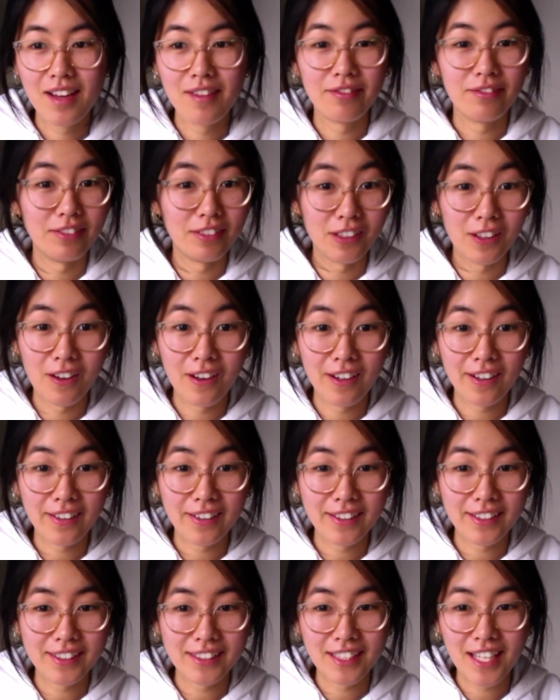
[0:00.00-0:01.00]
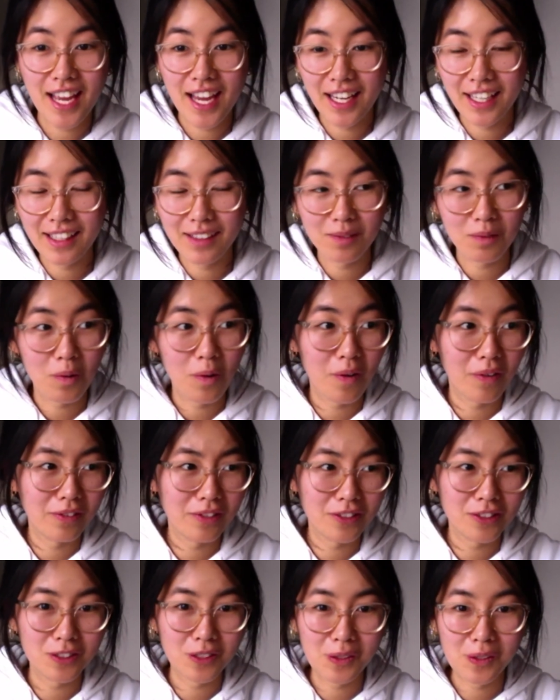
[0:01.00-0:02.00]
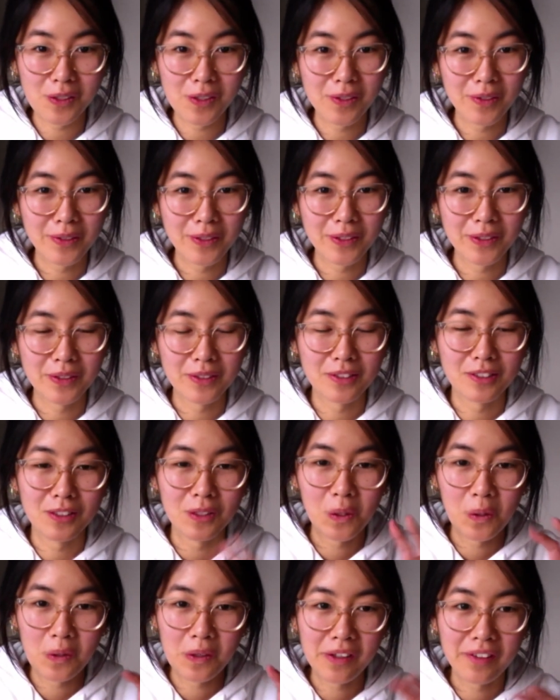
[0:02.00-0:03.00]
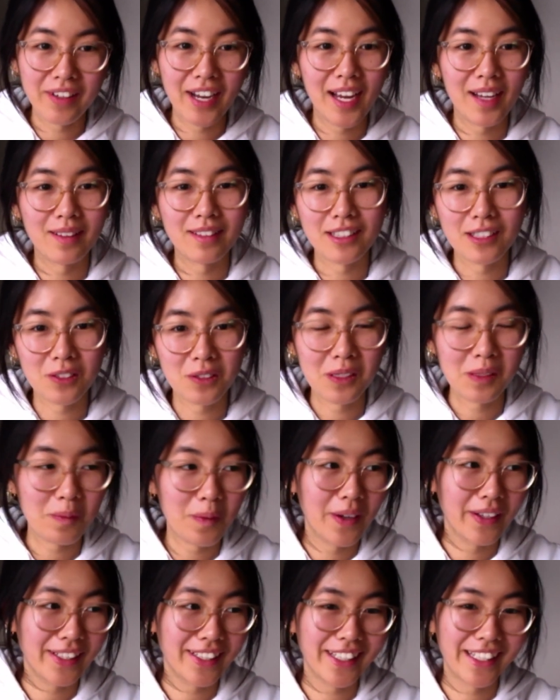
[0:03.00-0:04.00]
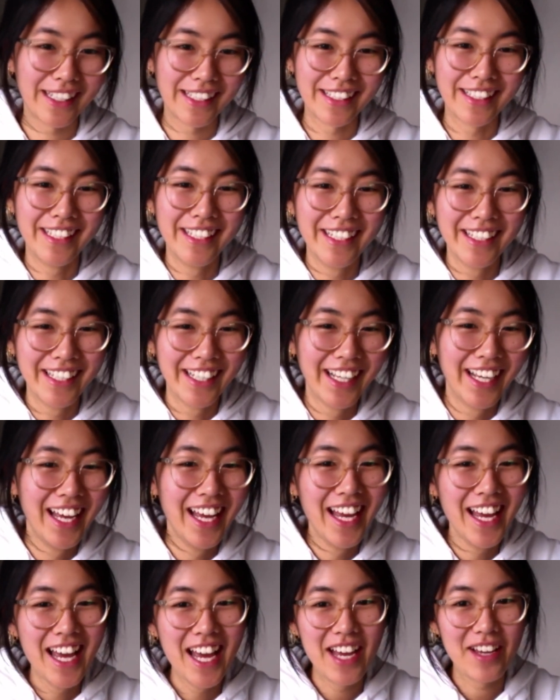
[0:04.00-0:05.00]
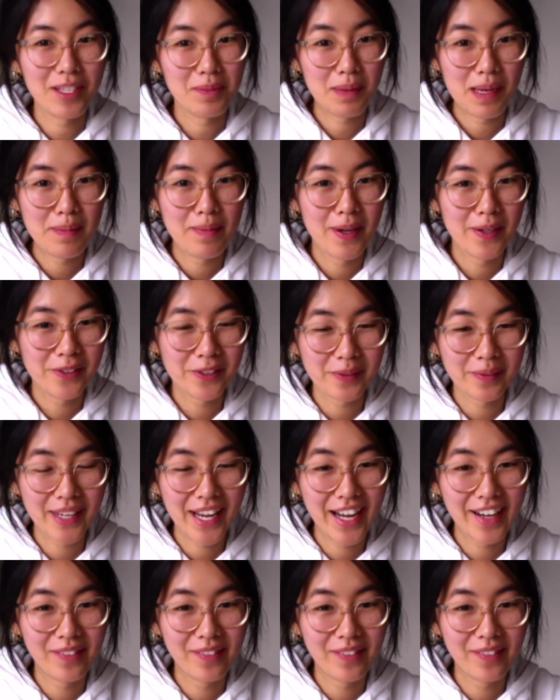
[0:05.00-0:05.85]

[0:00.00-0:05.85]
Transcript: vlogs, a what studio tour, studio, I literally work in a spare bedroom now.